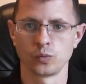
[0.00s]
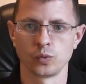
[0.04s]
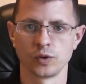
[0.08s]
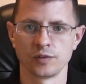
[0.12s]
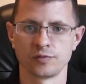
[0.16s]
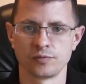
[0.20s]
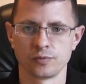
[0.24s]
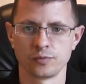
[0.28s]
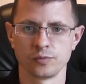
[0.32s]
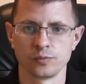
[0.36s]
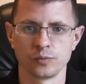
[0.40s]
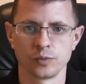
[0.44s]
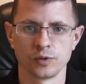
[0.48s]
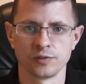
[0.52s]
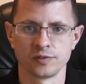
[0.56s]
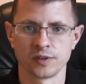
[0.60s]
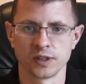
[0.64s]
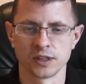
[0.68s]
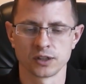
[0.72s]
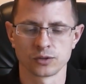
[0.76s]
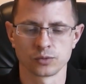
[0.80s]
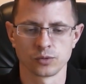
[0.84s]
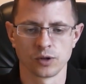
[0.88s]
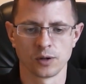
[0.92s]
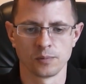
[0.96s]
with with
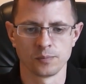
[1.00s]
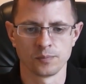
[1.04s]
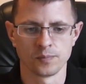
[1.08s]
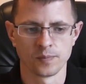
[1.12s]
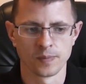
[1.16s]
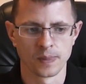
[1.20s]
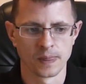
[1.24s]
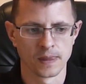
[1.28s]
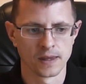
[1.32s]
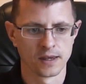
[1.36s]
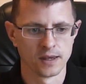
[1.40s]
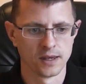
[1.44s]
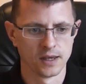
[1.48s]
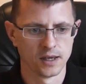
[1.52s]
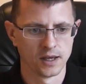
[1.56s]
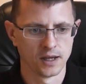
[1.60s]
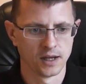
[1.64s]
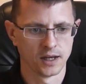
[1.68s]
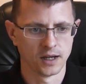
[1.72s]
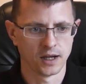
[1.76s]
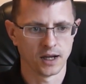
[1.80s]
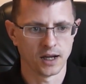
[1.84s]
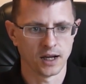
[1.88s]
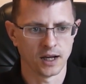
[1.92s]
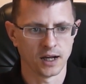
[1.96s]
this one.
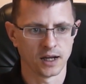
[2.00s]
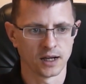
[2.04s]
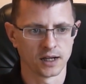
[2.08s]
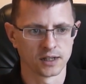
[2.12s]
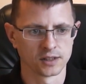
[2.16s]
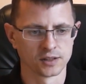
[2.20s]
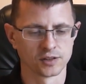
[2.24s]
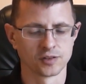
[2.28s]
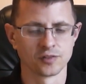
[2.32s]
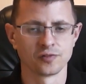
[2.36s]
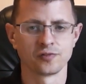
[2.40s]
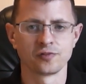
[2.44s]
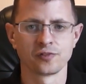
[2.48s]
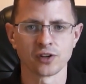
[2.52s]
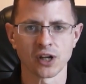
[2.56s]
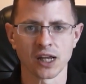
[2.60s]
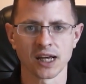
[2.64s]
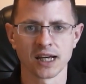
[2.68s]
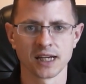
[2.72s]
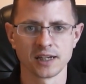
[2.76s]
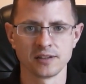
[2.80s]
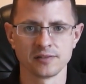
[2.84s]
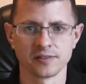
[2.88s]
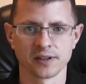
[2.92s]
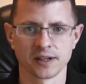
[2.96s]
And
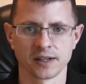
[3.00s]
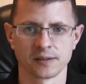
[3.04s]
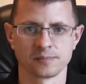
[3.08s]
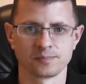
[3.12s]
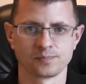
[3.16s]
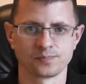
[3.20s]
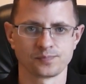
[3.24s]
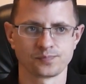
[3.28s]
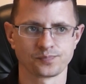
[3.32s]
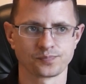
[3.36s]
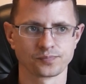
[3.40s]
flavour,